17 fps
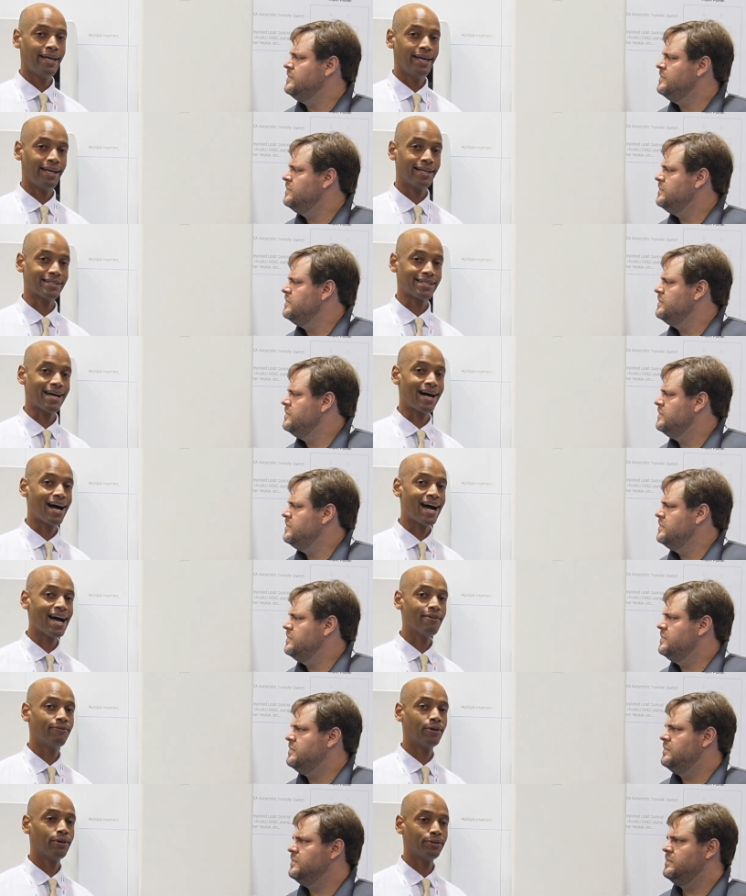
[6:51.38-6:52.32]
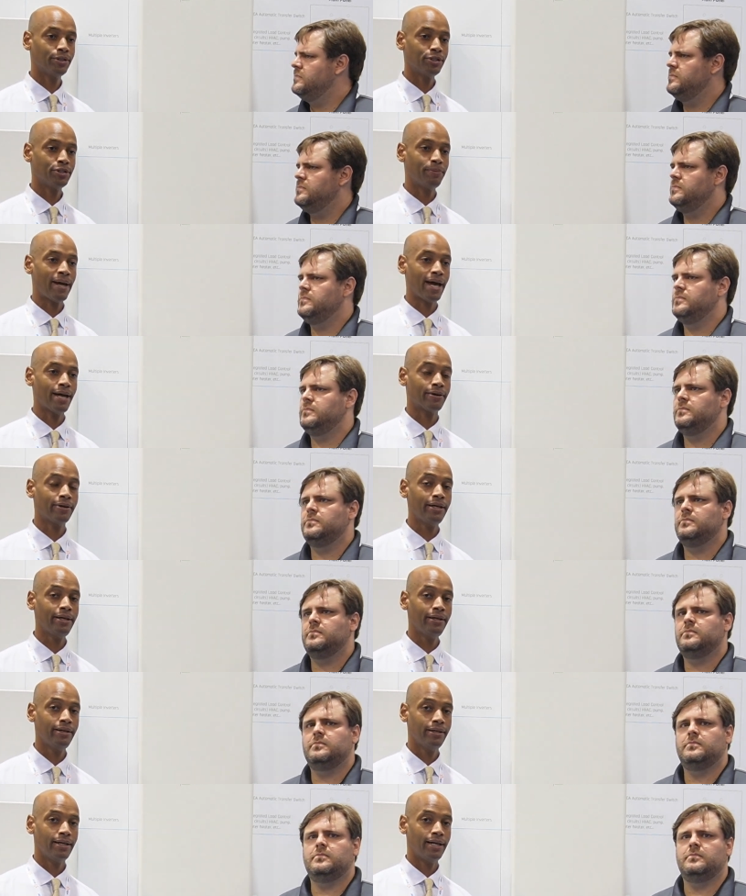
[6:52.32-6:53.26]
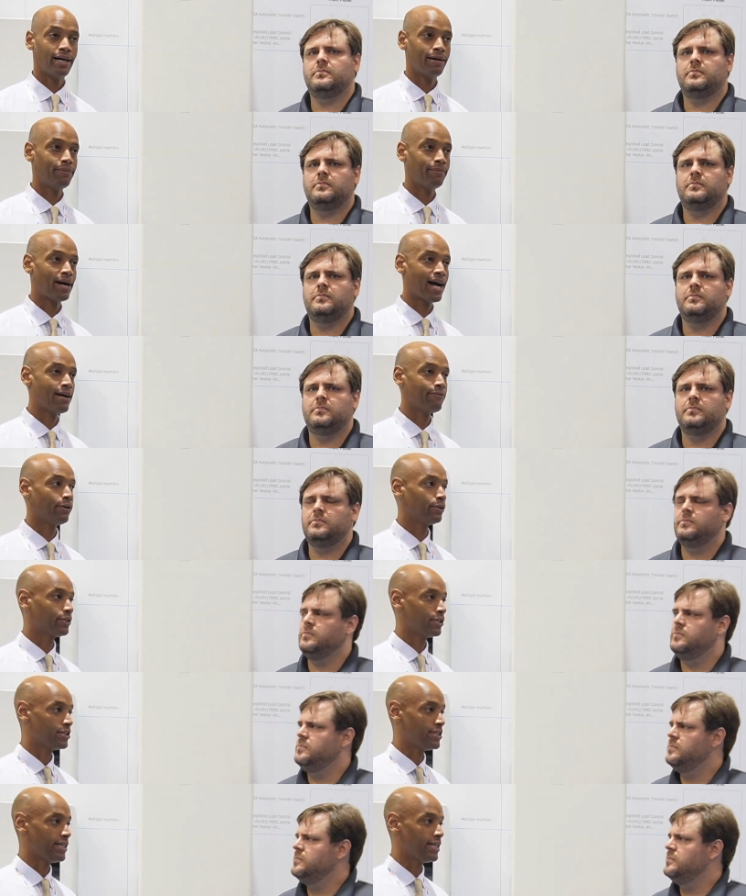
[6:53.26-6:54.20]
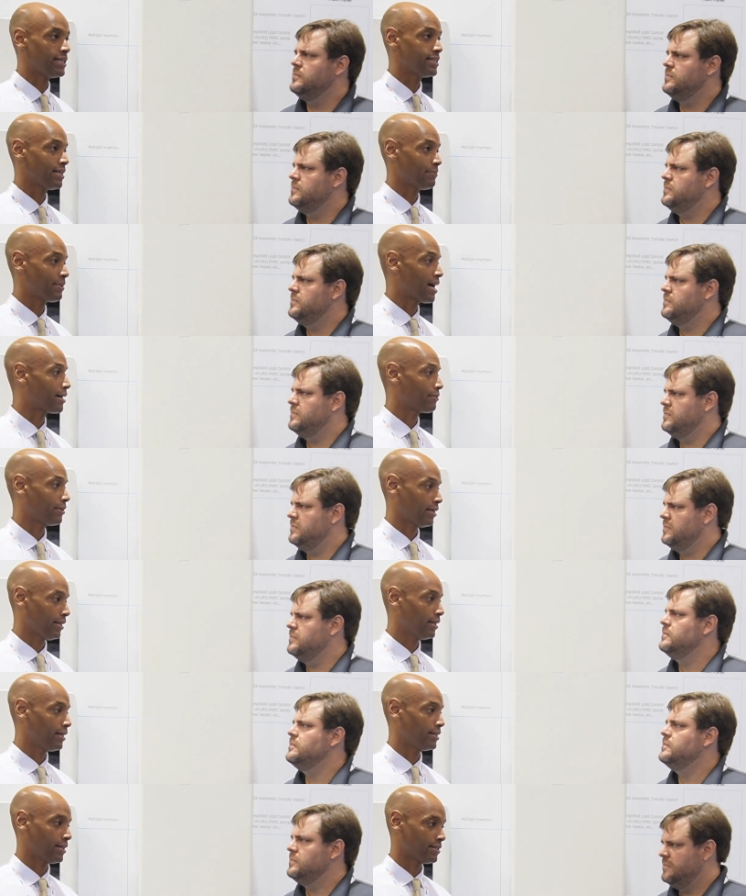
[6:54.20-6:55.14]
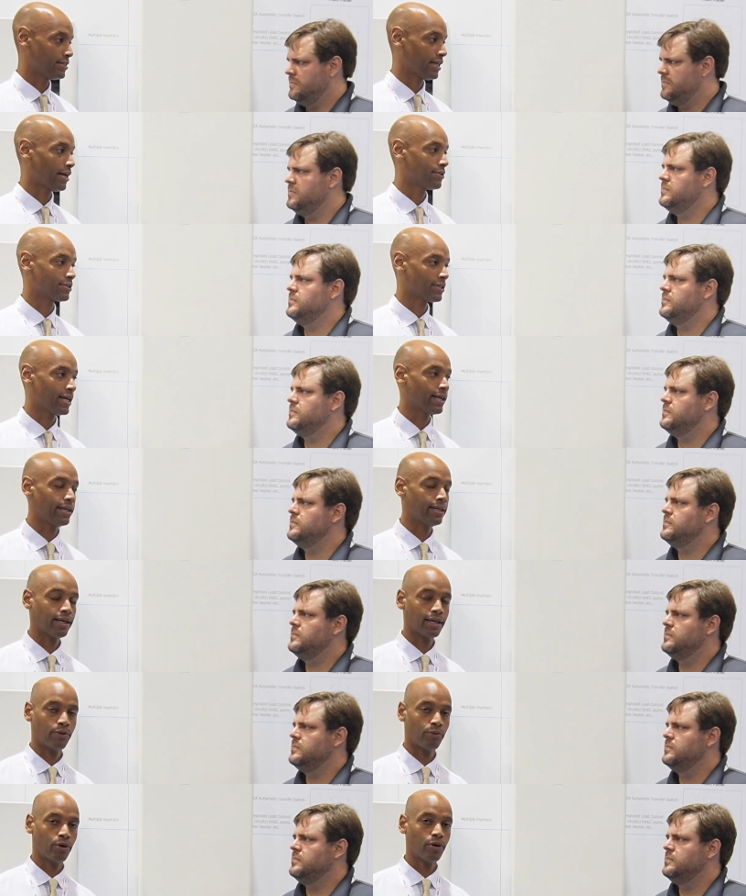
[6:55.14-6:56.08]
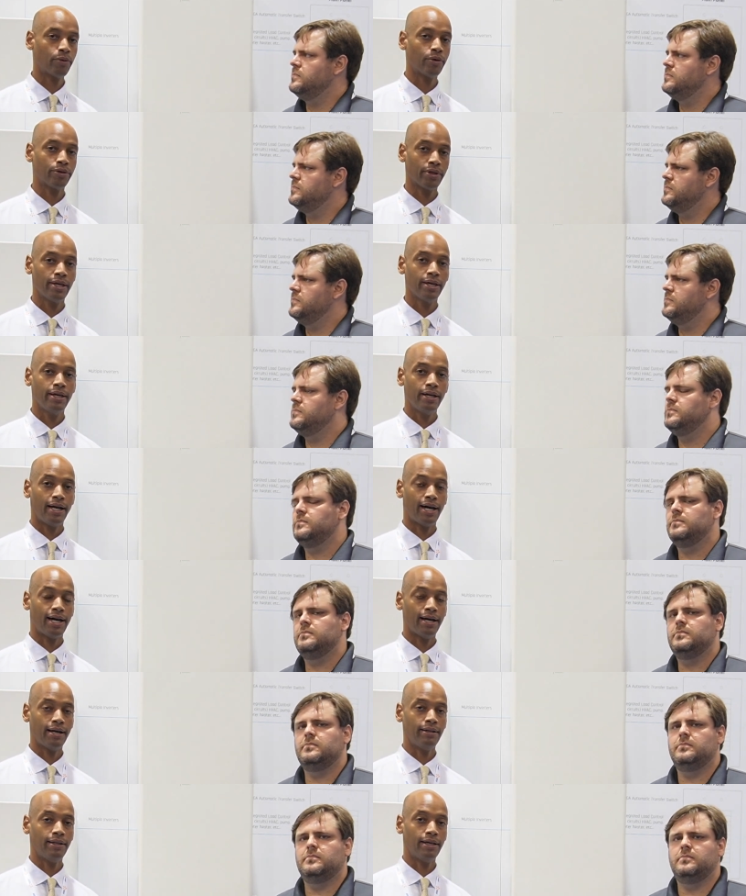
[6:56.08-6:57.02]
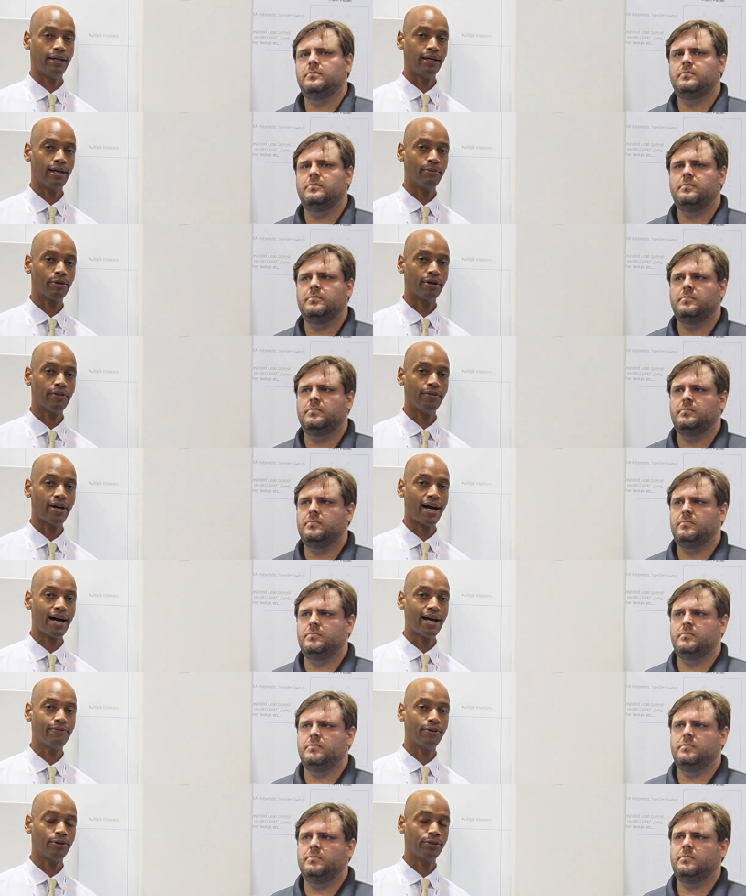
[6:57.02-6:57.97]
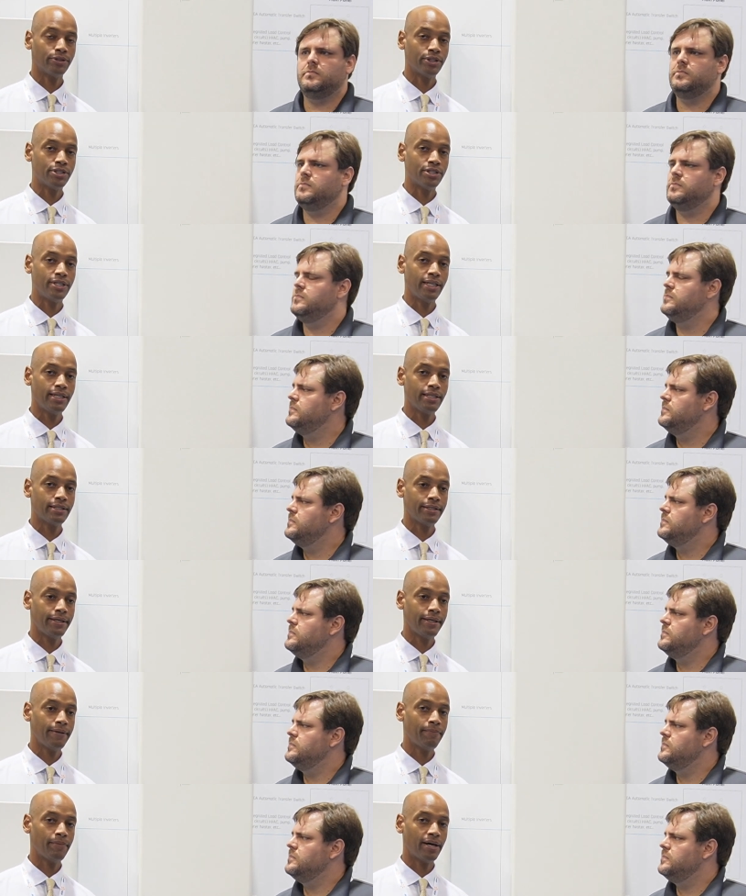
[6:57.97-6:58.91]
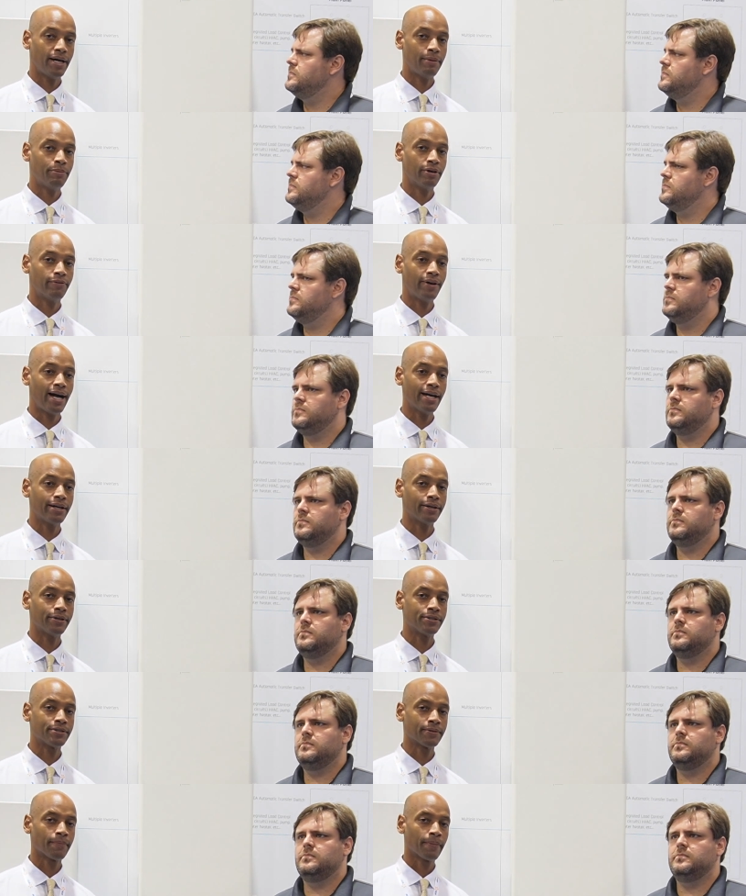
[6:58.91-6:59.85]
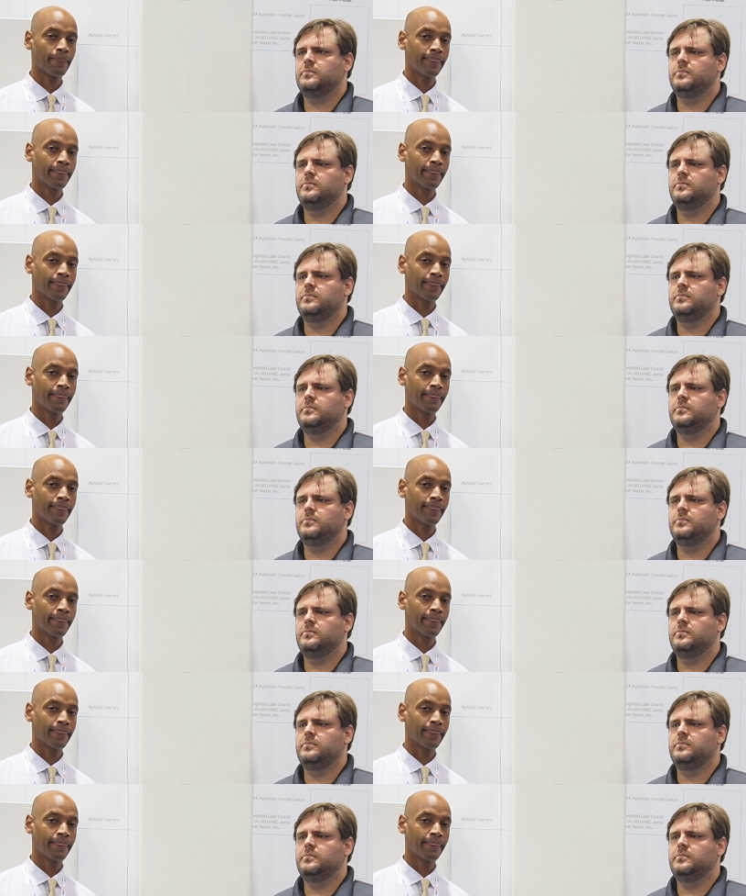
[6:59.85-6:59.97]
Speaker 1: It is a high voltage battery, high voltage DC battery, it sounds like, and it can work with a number of the high voltage DC providers.